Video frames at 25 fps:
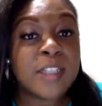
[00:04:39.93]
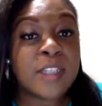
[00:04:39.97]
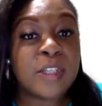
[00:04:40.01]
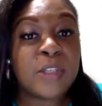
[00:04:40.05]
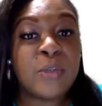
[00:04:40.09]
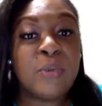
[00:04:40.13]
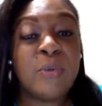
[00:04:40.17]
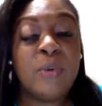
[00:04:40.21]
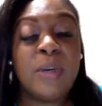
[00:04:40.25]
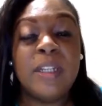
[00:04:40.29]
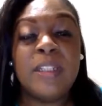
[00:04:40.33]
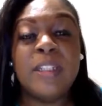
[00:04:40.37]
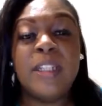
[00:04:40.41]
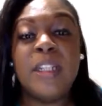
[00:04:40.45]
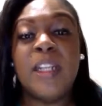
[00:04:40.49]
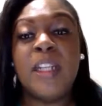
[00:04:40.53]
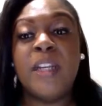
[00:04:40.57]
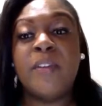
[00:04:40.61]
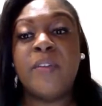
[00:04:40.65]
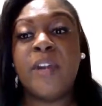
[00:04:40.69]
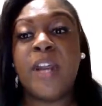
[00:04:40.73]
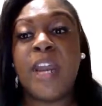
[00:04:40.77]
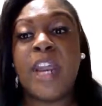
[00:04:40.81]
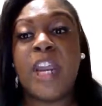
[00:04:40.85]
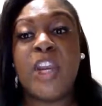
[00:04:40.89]
you can
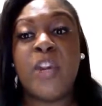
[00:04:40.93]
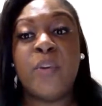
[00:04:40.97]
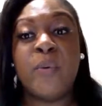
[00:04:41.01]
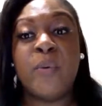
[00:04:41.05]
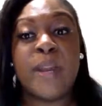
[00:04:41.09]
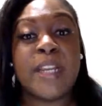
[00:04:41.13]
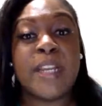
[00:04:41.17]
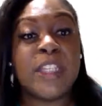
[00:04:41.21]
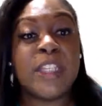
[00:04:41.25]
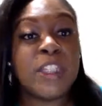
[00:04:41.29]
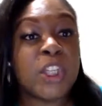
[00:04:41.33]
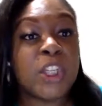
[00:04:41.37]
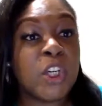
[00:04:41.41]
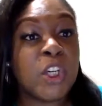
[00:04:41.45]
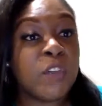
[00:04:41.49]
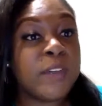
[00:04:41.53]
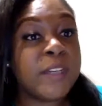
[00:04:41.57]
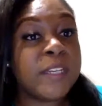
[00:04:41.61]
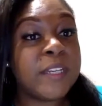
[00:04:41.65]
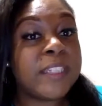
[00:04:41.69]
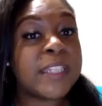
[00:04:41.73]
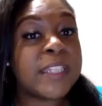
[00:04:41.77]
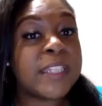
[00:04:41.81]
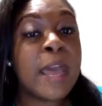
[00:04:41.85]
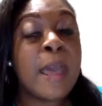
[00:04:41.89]
deliver a great
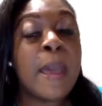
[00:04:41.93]
service,